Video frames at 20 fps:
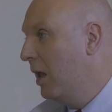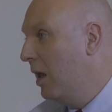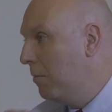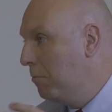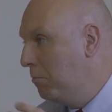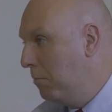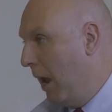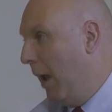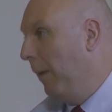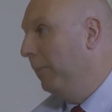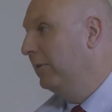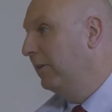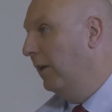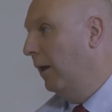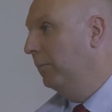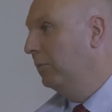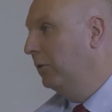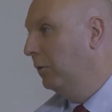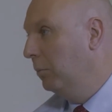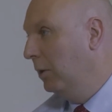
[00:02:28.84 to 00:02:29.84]
maps
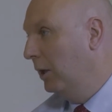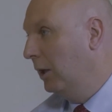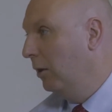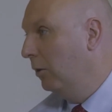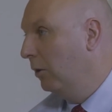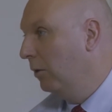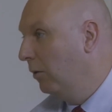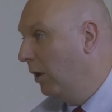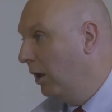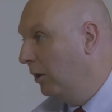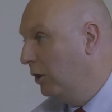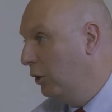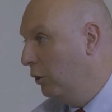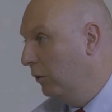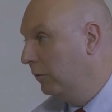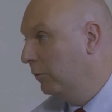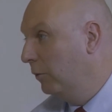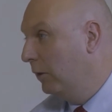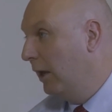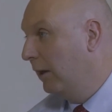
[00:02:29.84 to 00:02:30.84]
up to be a
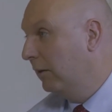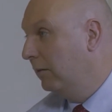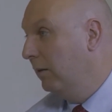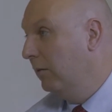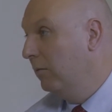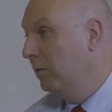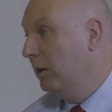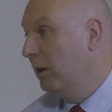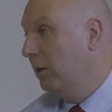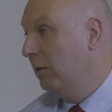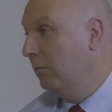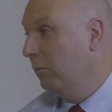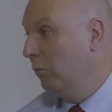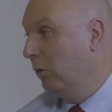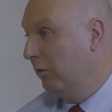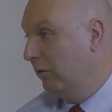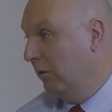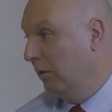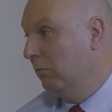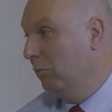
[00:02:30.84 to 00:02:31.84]
useful activity,
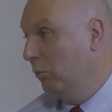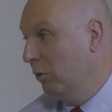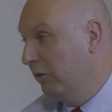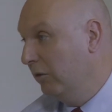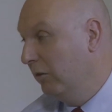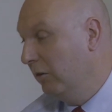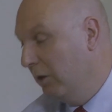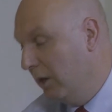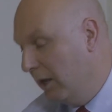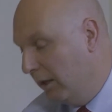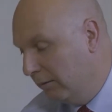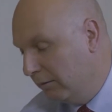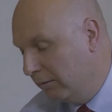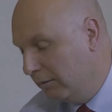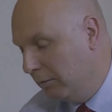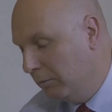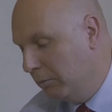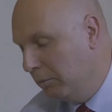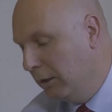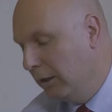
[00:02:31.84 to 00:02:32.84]
which it needs
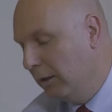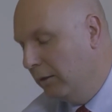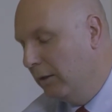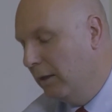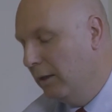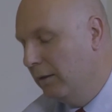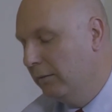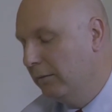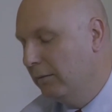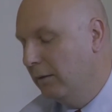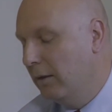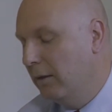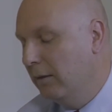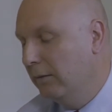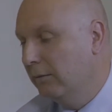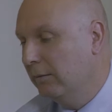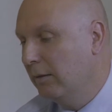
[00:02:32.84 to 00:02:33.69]
to be these days.